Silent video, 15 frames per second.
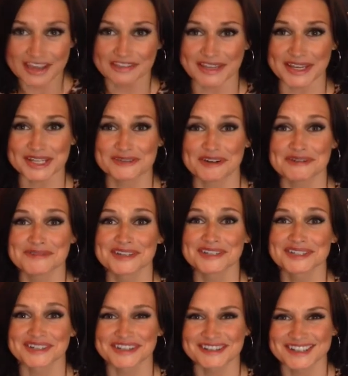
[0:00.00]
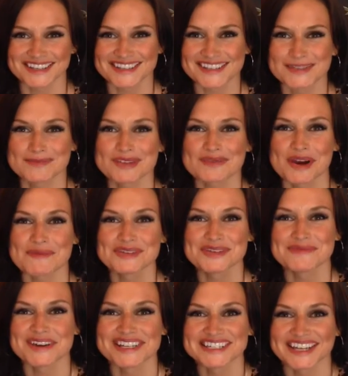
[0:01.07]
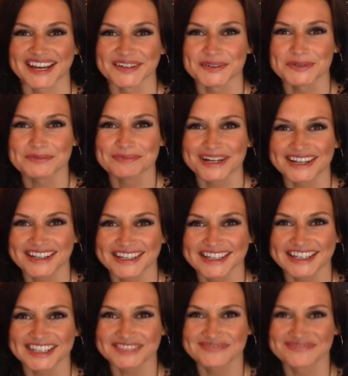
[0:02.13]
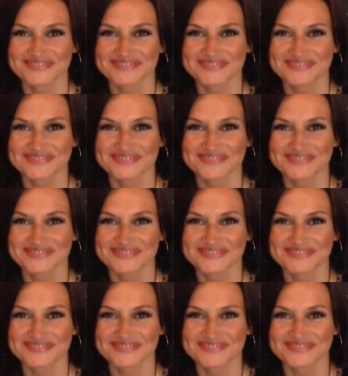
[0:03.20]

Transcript: Thanks very much guys, and subscribe to my channel. Bye!